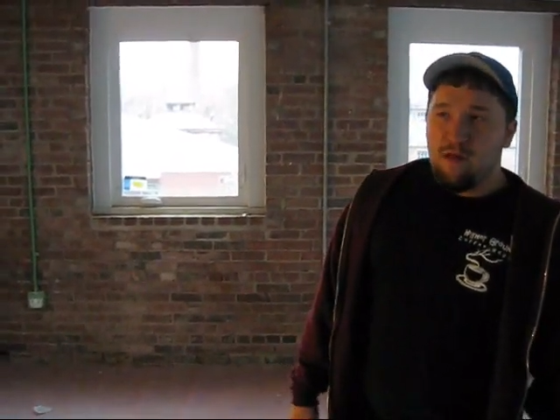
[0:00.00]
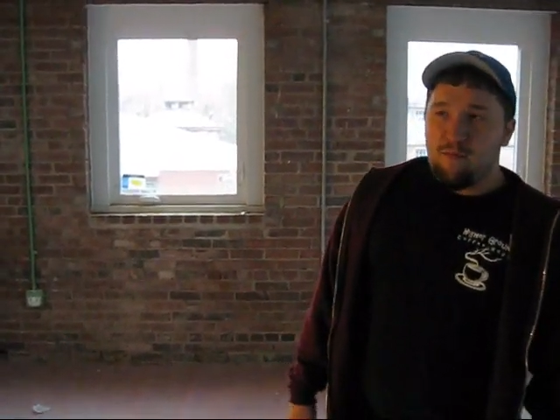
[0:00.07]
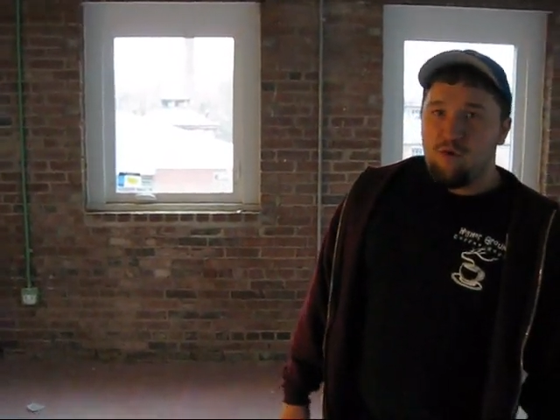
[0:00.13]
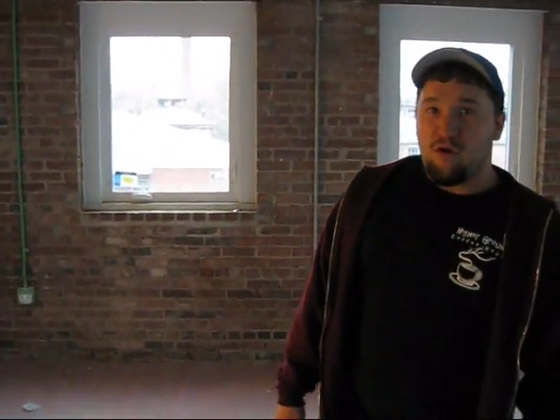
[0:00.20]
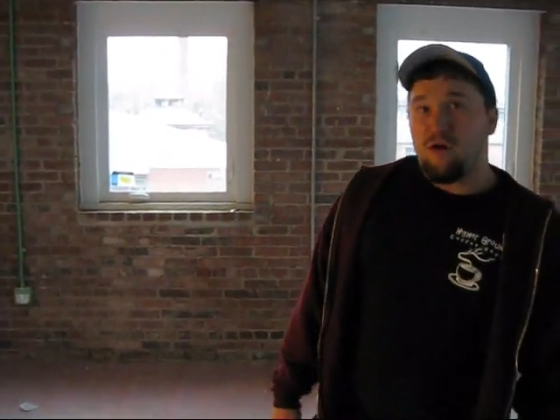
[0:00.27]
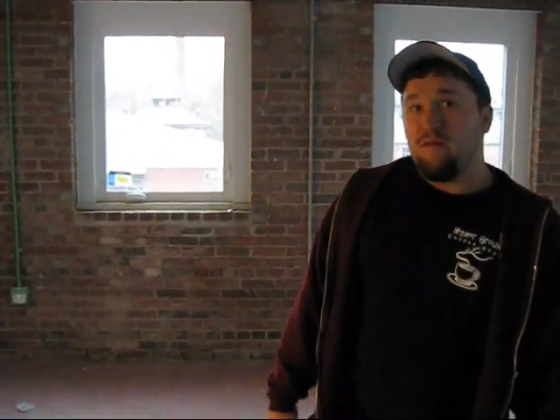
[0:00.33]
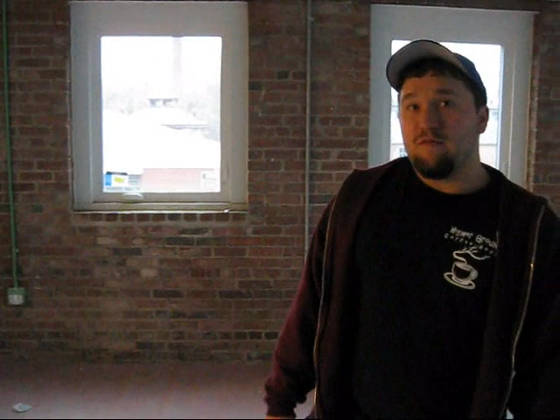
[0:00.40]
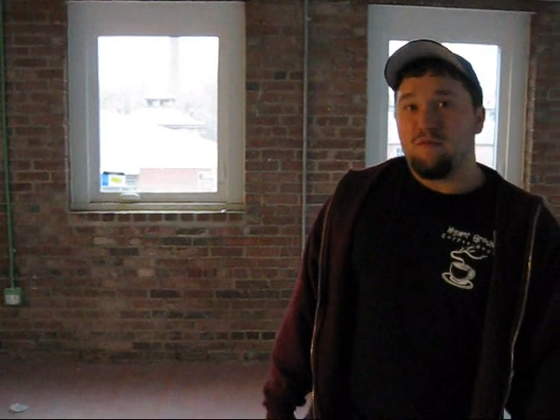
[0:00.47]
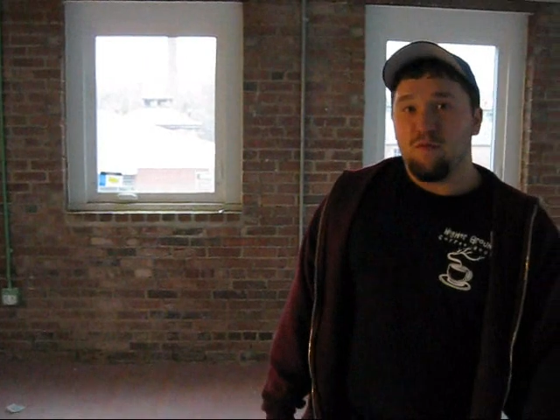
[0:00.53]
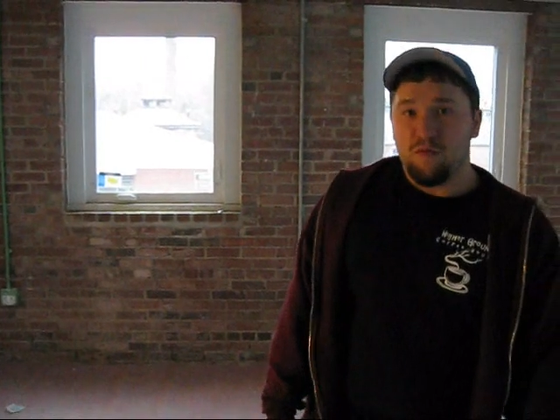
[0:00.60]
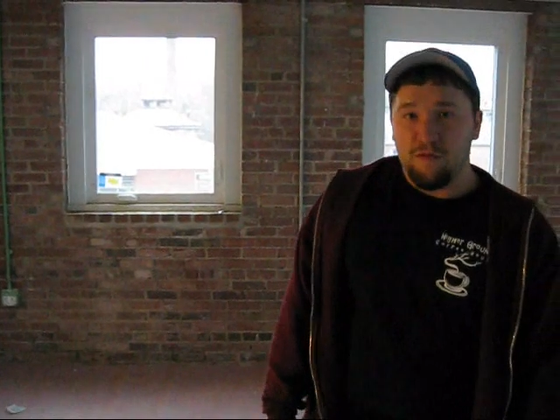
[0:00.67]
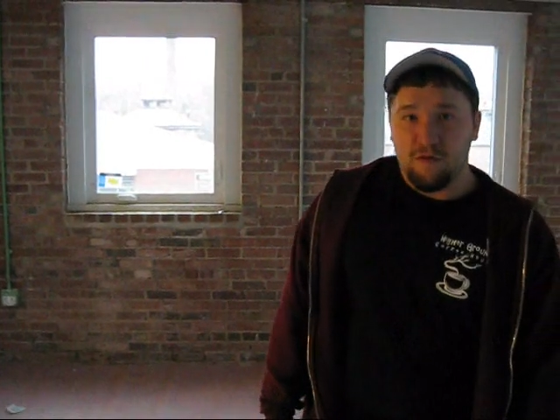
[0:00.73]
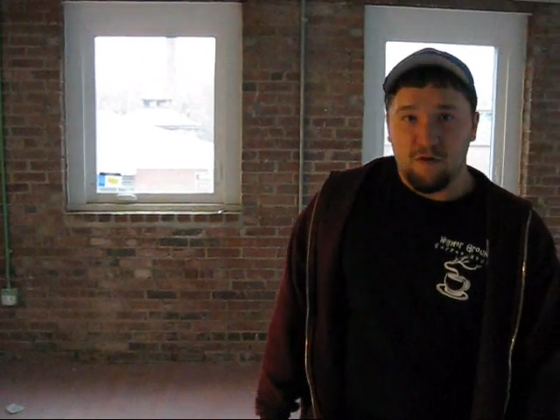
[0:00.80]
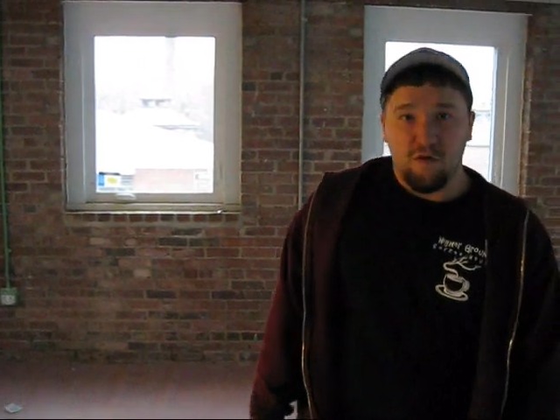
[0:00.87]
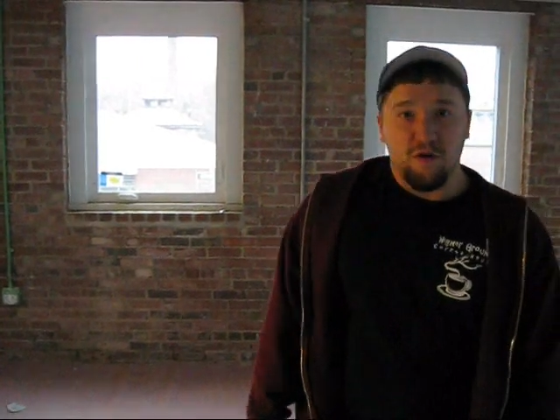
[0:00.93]
lot more comfortable
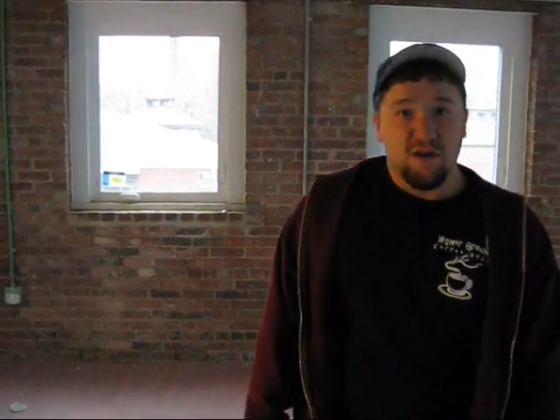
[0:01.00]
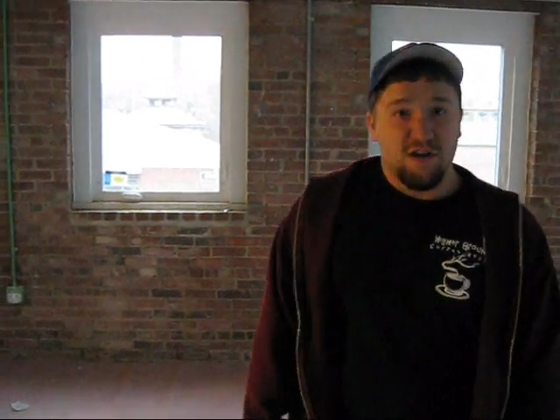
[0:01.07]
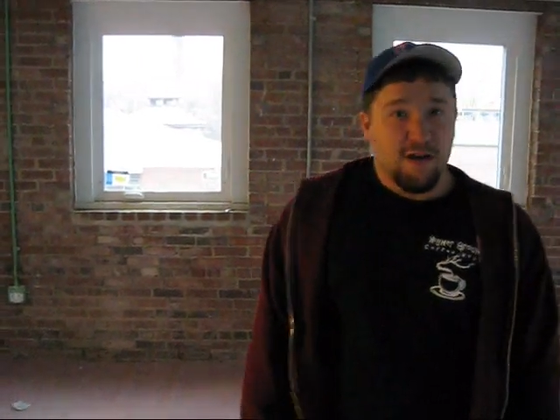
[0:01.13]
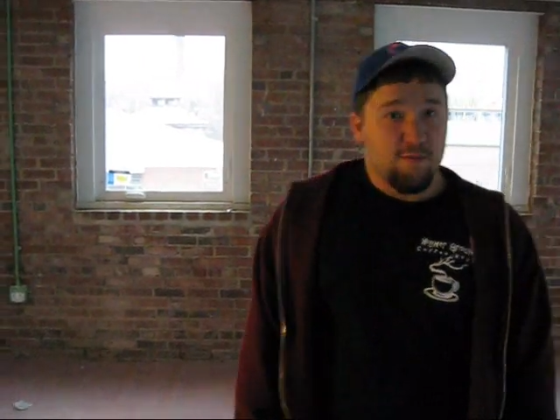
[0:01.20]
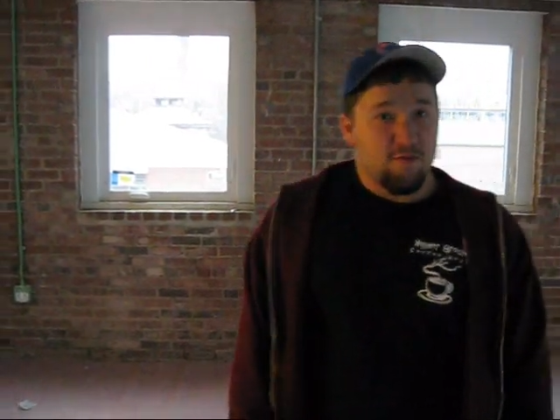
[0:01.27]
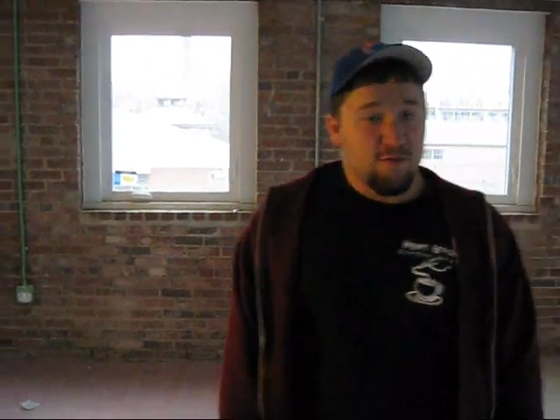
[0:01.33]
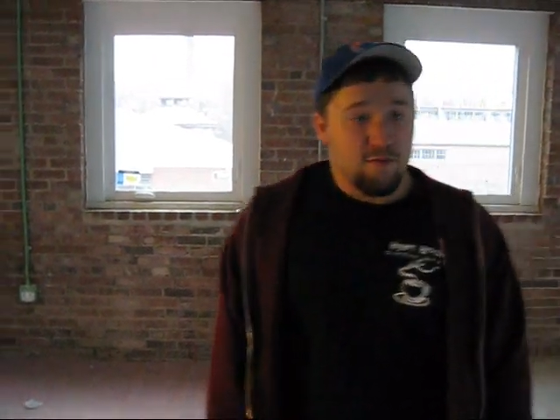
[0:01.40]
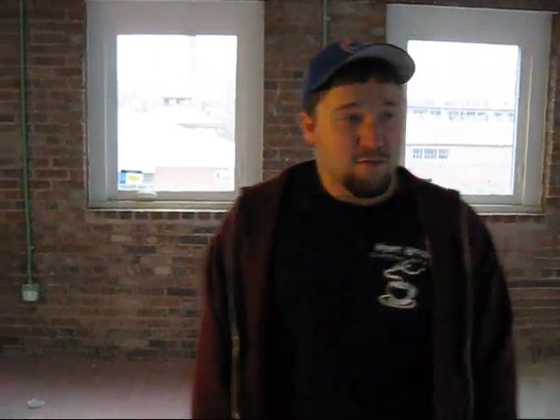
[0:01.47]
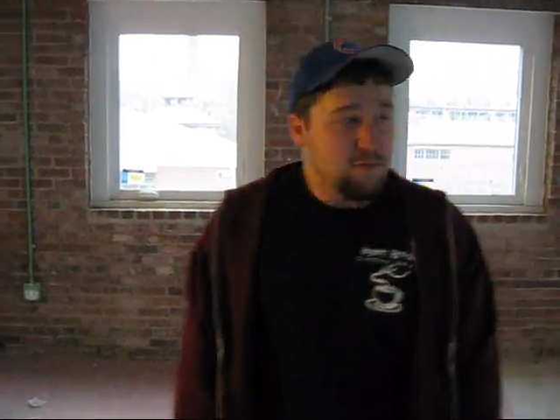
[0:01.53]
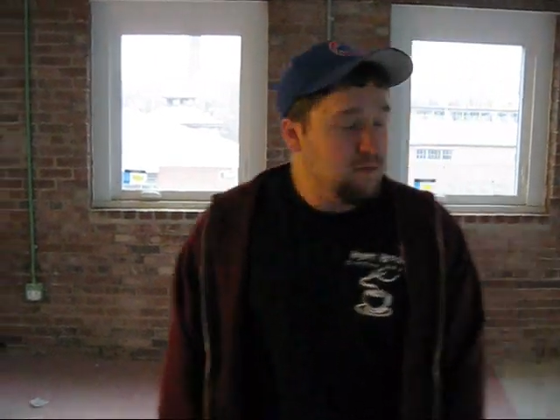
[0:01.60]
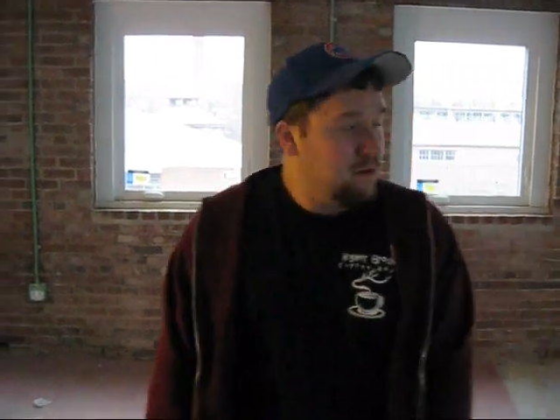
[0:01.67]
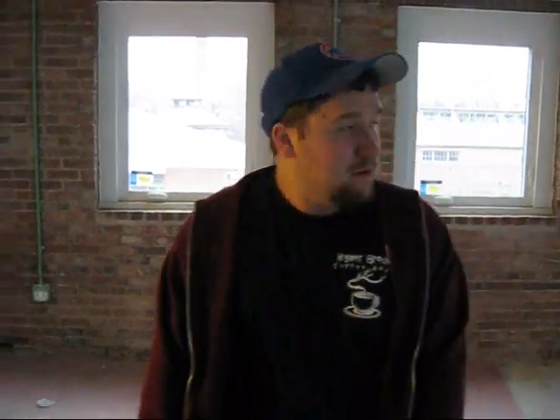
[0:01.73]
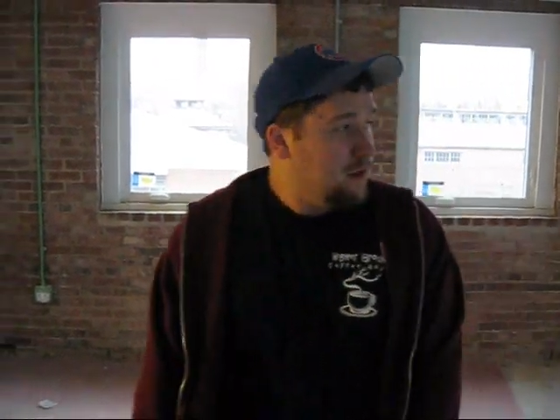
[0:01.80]
than the current chapter room.